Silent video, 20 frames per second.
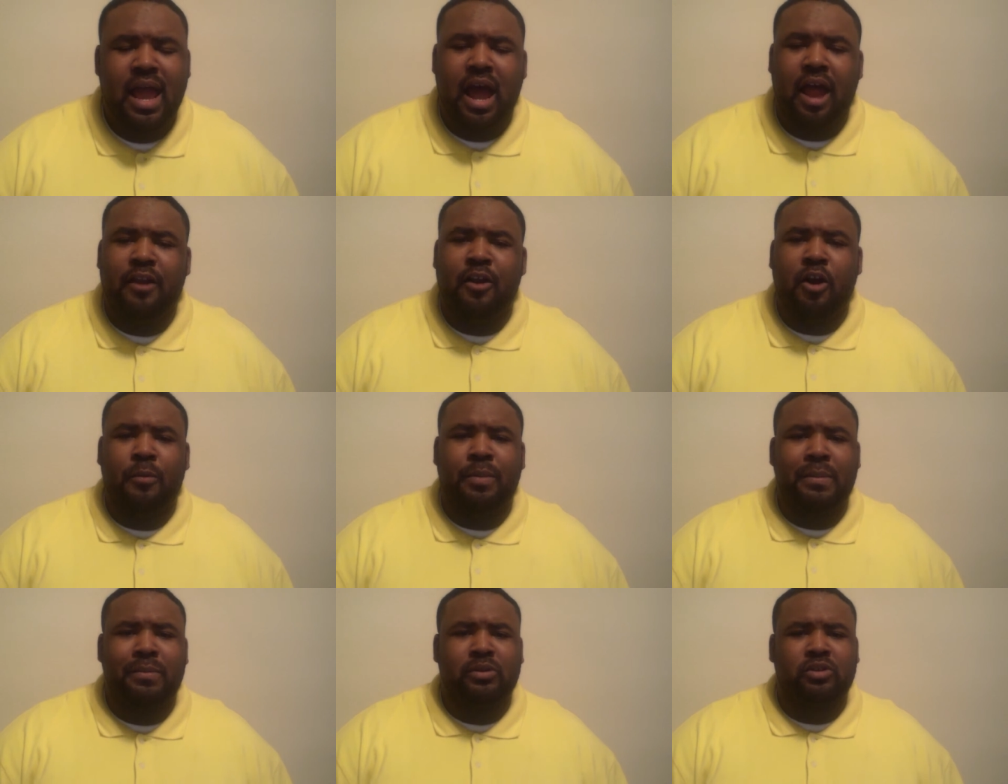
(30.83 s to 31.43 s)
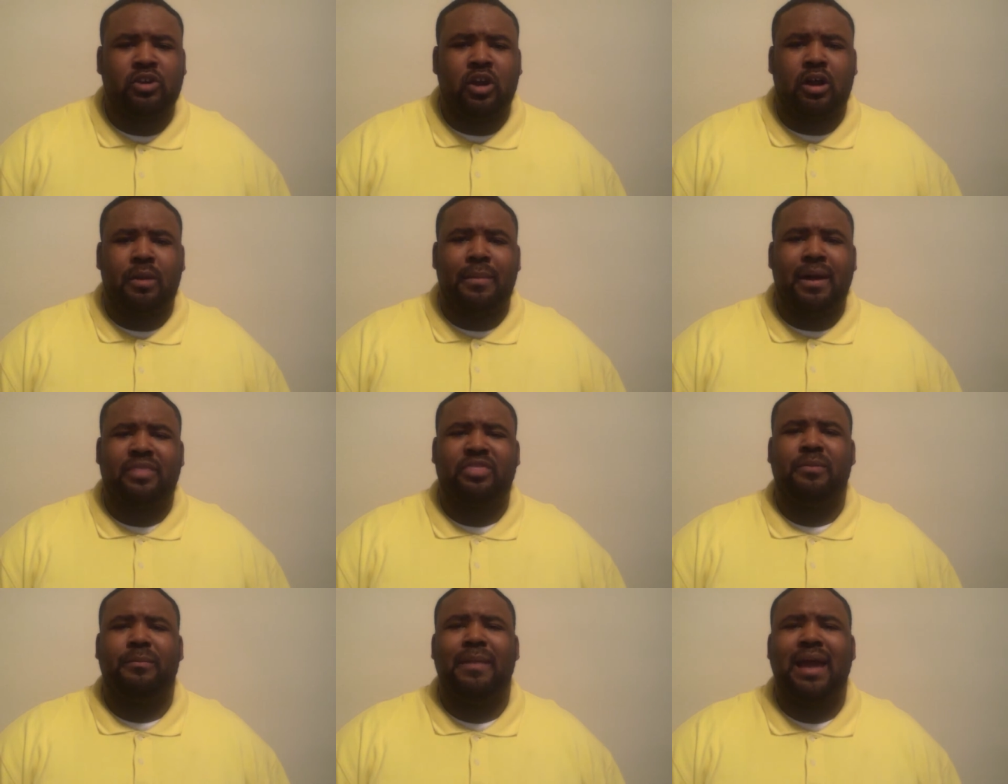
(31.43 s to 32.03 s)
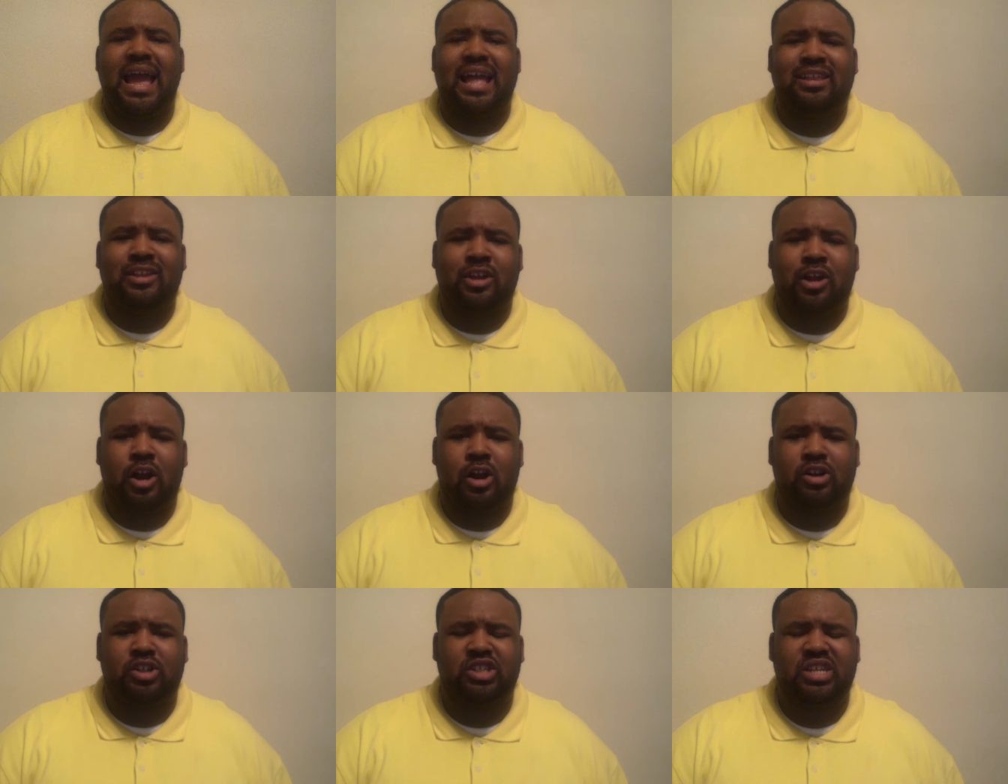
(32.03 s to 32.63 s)
I know people talk about the Madden
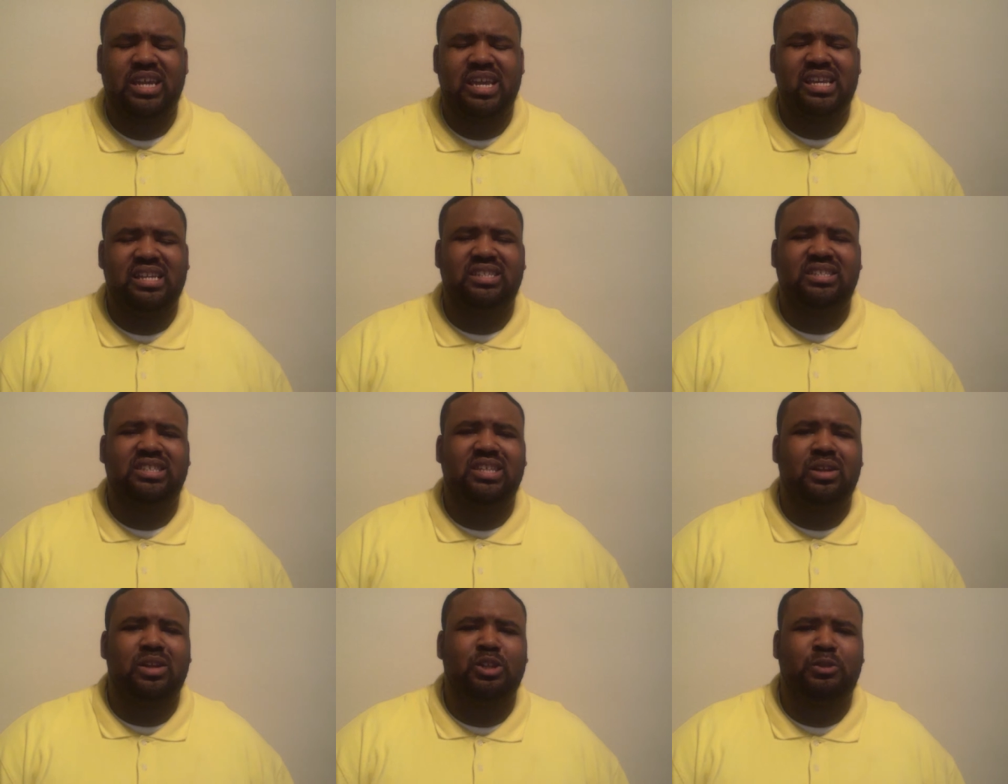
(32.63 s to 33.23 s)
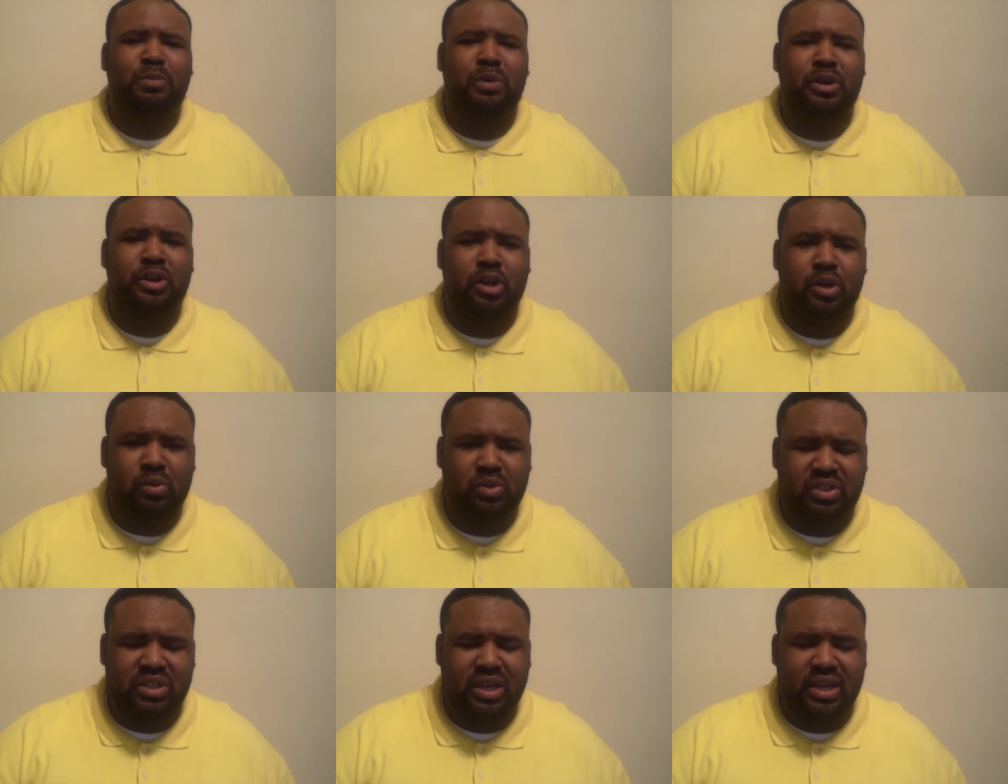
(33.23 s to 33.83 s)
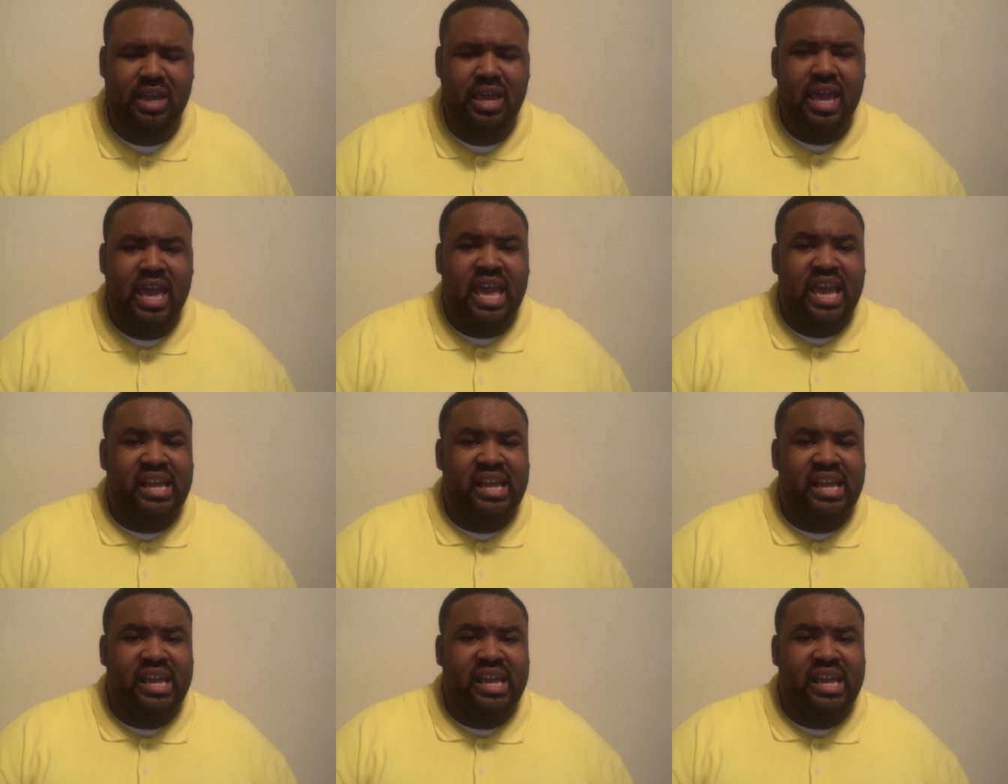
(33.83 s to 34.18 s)
curse. He still is producing.